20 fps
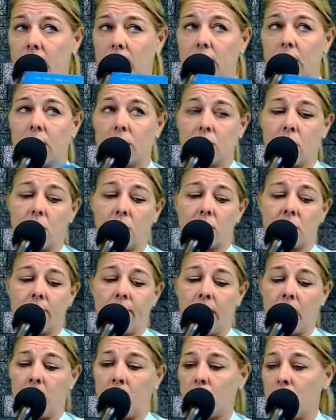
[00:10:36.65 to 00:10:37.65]
And it talks
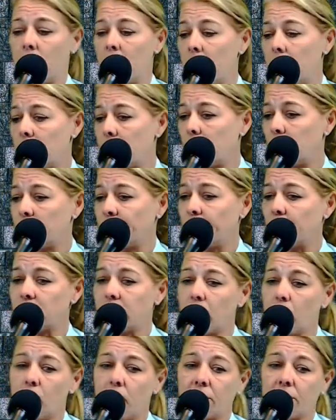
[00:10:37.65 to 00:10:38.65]
about, the first
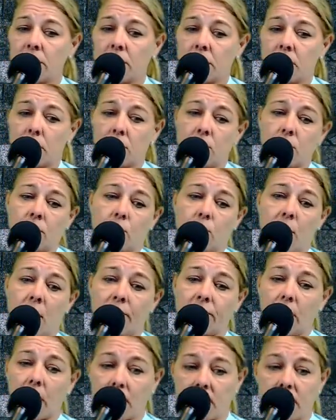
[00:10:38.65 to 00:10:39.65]
thing we have to do is we
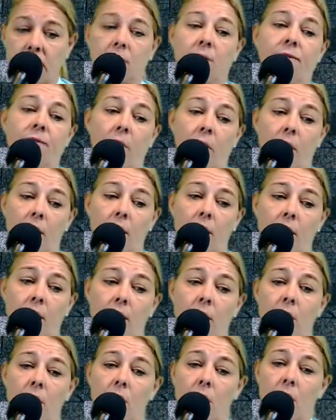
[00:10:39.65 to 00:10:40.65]
have to identify
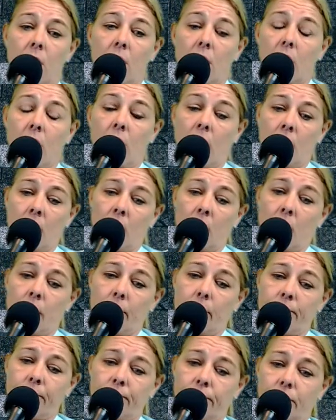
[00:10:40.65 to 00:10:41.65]

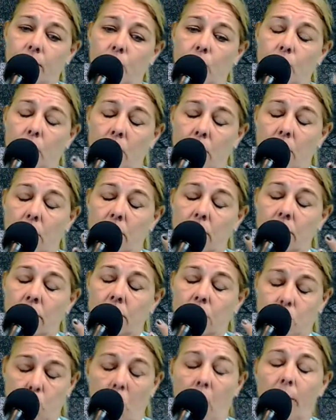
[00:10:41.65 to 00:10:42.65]
the
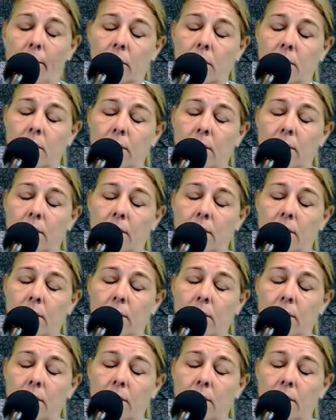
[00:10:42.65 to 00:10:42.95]
trauma.